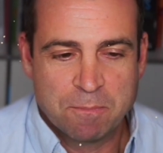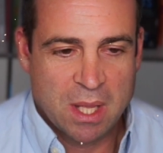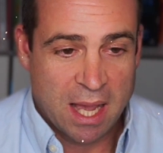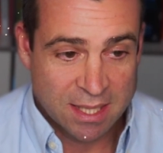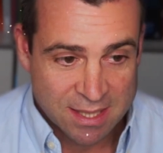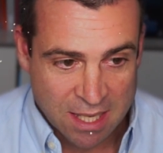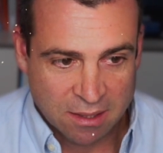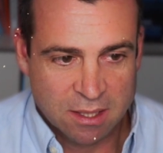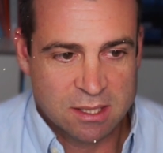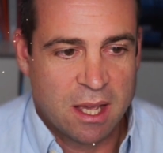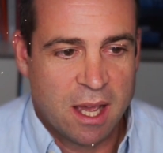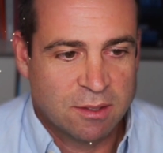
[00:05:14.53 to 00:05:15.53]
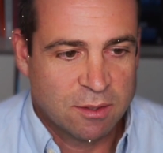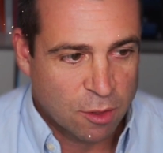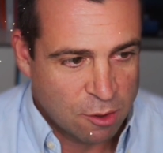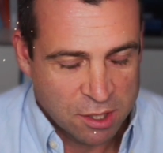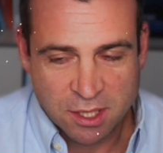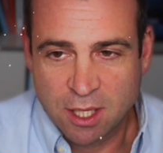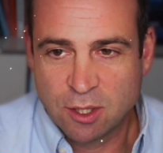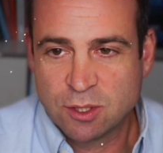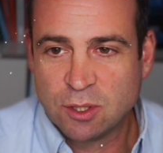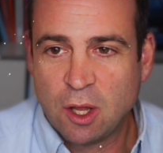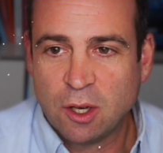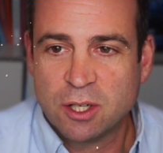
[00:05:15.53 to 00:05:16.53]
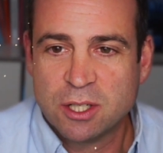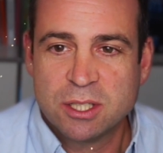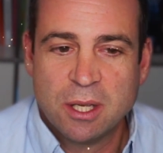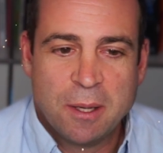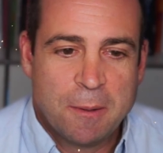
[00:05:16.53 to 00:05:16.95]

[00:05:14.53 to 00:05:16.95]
I set aside $30,000,